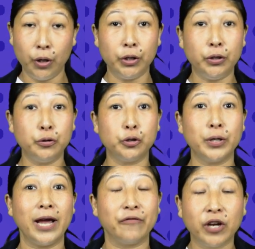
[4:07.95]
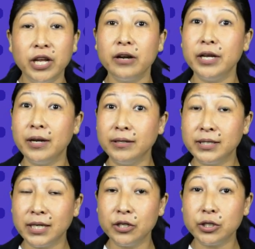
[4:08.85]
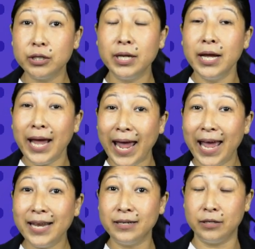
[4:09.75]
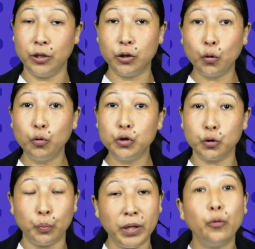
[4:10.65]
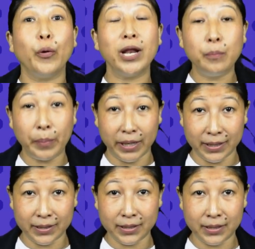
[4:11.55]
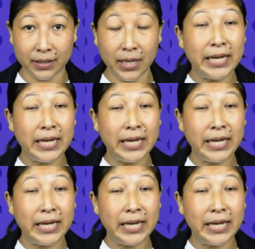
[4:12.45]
You should have clear enunciation and your tone should be well paced.